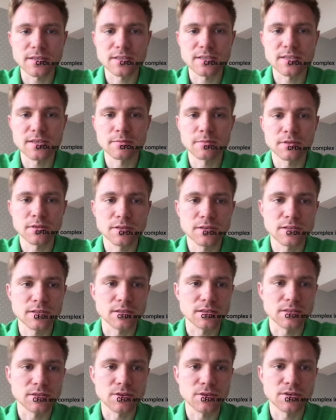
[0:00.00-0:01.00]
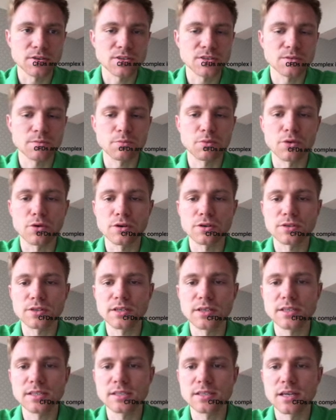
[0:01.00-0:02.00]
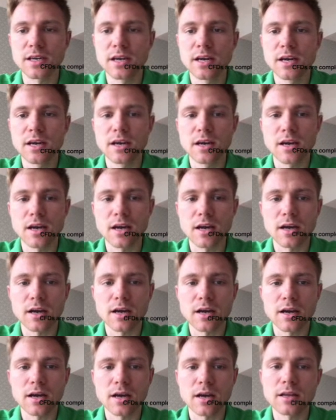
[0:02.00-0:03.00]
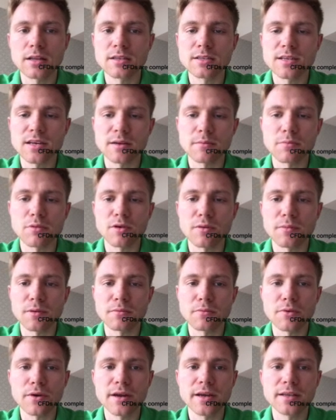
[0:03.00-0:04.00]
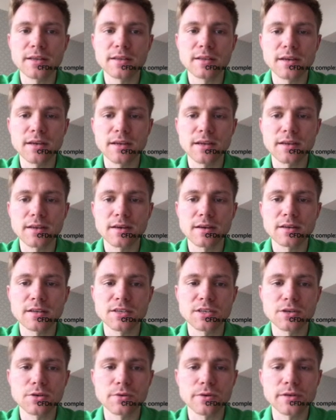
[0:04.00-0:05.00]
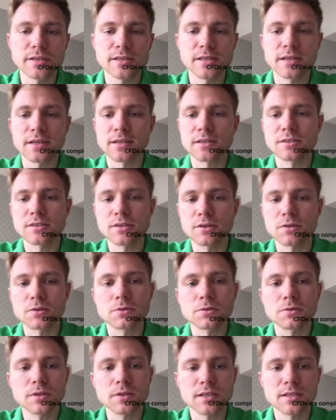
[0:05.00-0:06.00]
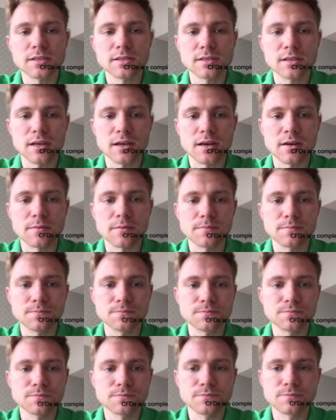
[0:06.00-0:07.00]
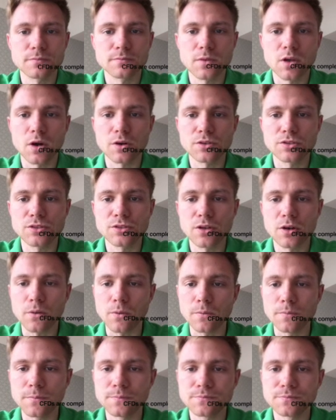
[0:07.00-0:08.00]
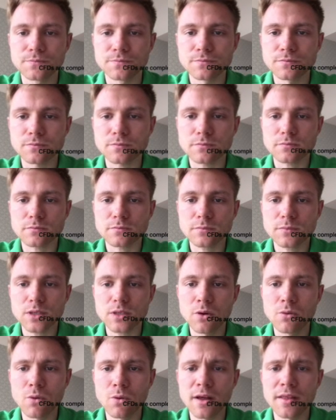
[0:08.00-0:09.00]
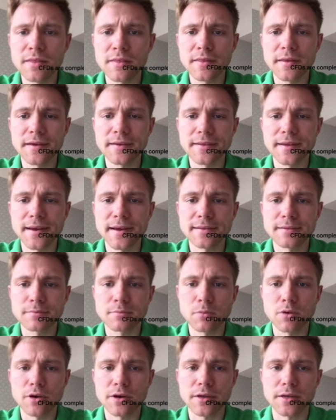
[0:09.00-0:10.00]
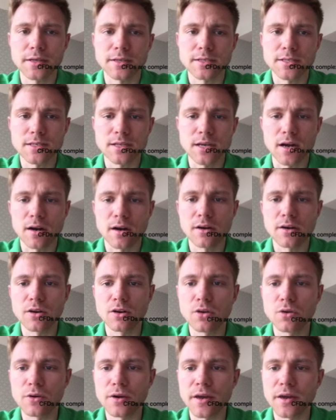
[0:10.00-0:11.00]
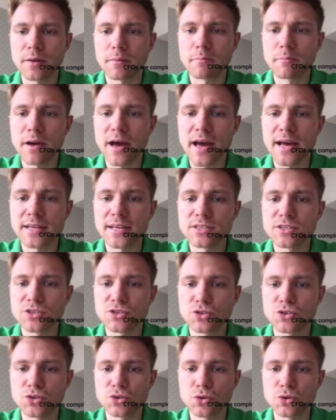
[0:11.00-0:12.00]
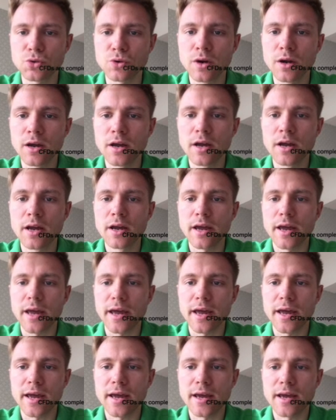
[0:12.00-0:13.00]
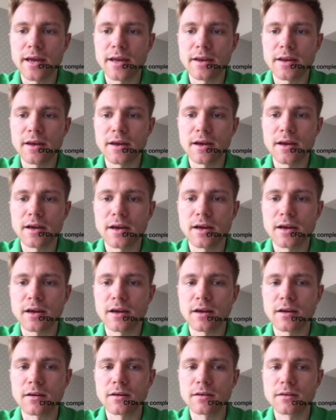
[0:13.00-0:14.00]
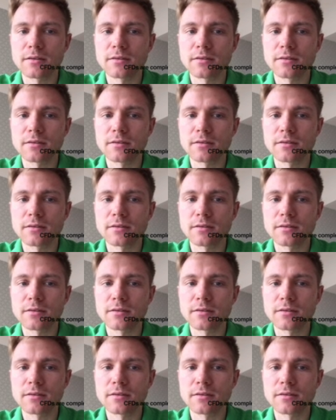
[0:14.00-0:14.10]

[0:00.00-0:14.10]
stimulus is going to support these uh, this unemployment rate in uh, decreasing. So that's uh, also one thing that markets are looking past through and uh,